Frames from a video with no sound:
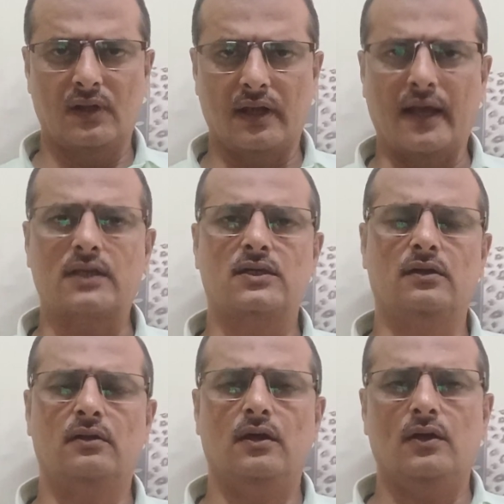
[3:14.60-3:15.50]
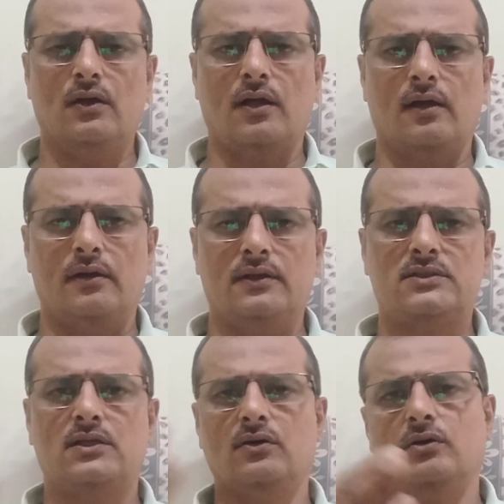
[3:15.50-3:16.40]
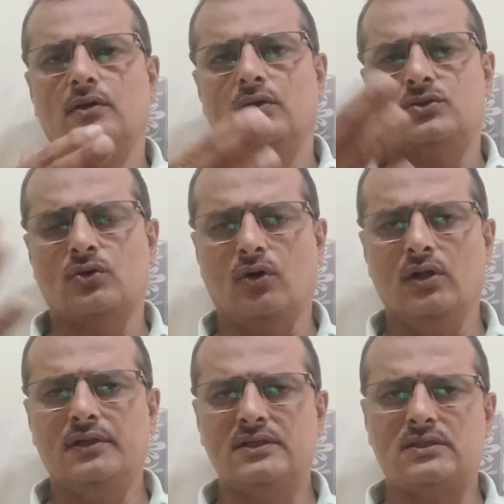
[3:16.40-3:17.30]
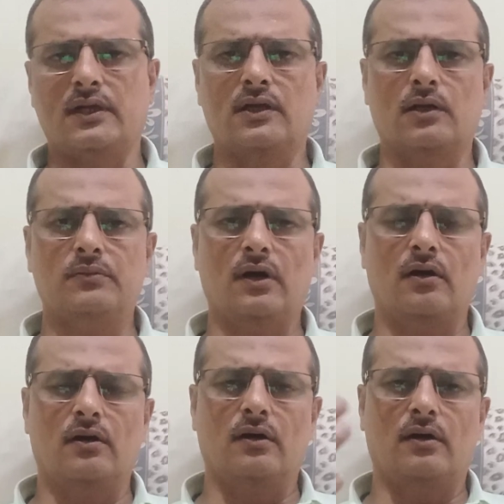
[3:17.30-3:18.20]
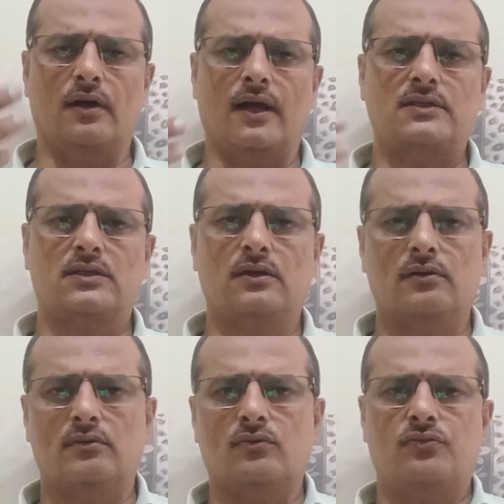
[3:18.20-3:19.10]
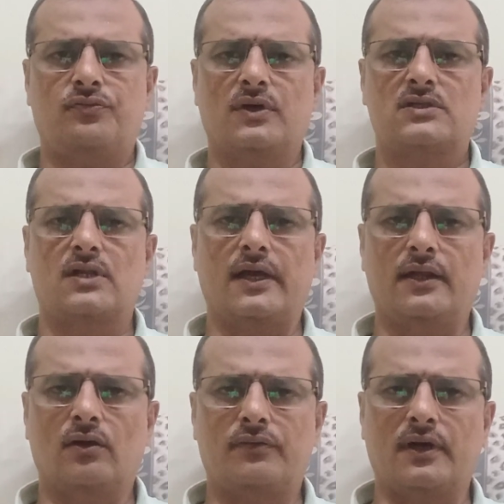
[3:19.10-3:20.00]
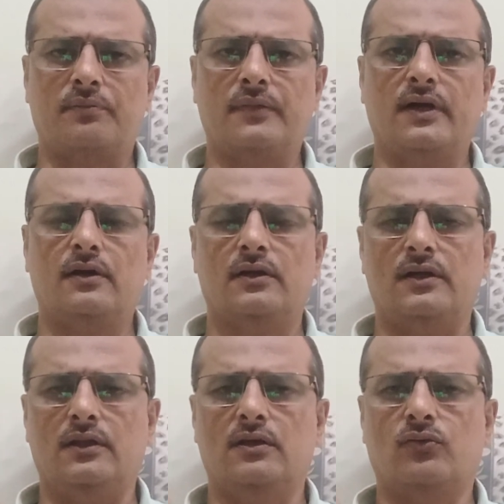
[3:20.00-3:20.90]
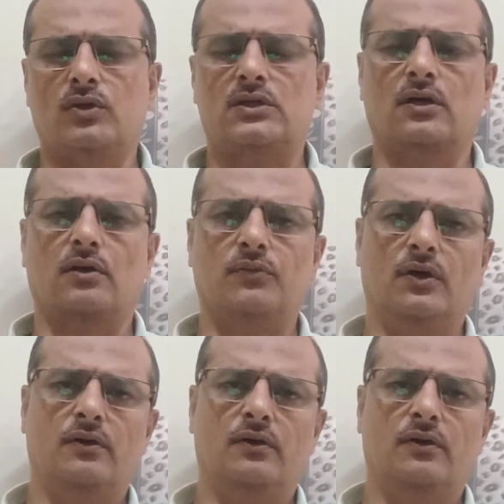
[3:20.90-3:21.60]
action is the, so all these three come as the first line of treatment in the Vrishya Karma.